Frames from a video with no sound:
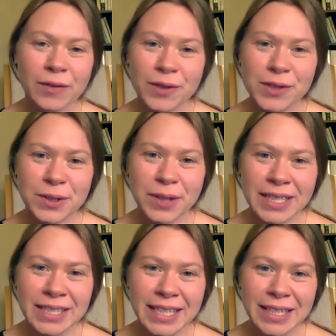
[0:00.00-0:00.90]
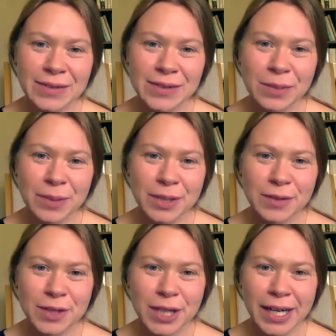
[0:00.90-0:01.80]
stories. Thank you so much
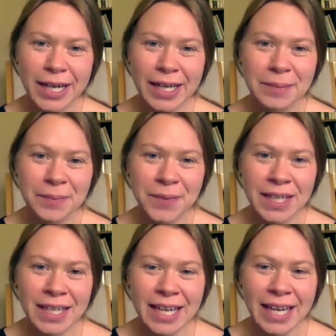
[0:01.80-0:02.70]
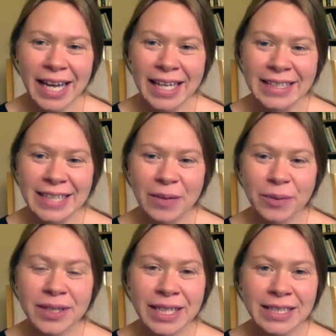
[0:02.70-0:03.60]
for sharing them. And
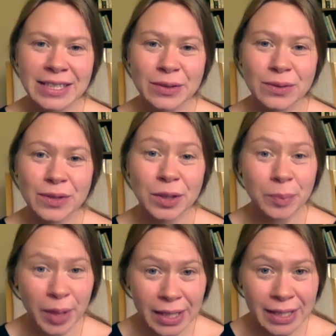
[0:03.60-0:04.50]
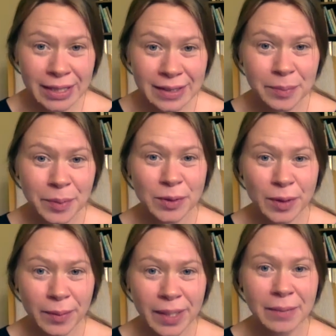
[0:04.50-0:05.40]
we'll link to your book, Bold
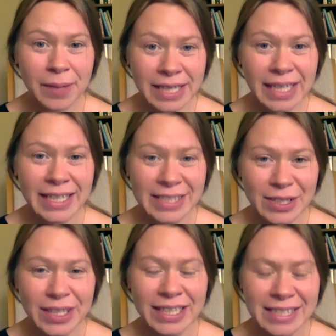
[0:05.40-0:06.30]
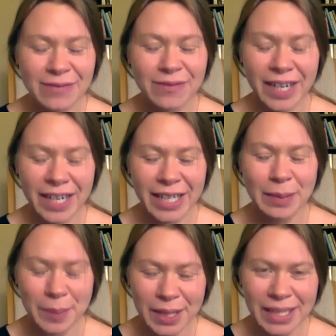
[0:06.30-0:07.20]
Women in Montana History. It's a very
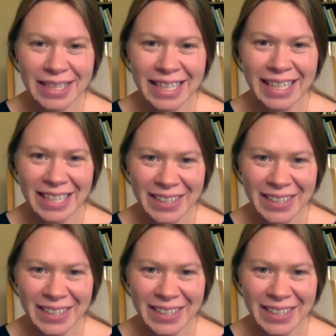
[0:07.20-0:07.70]
good book. Thank you.